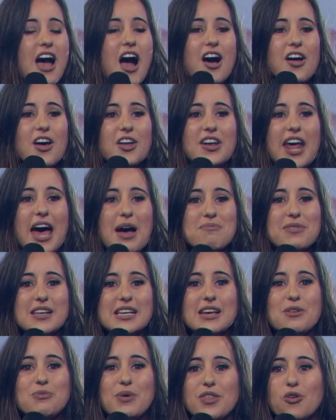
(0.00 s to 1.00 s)
where
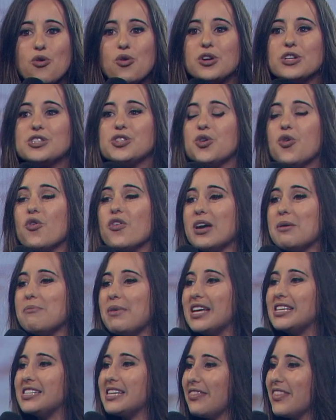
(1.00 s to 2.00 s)
the auditorium is,